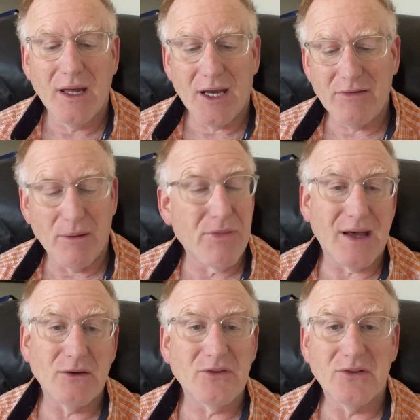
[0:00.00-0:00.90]
I've helped
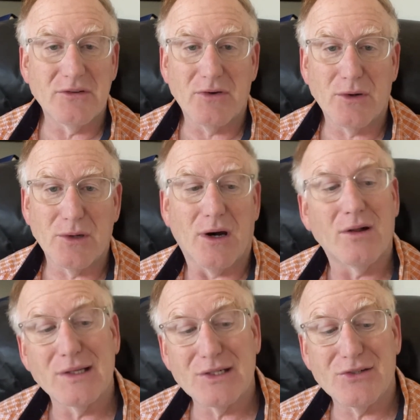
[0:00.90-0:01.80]
thousands of
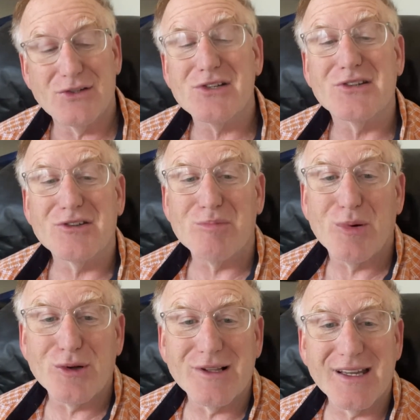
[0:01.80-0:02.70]
alcoholics, and just as
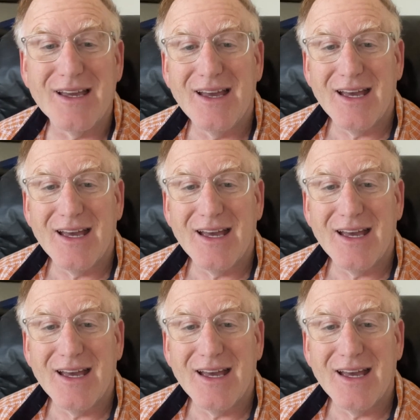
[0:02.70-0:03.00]
importantly,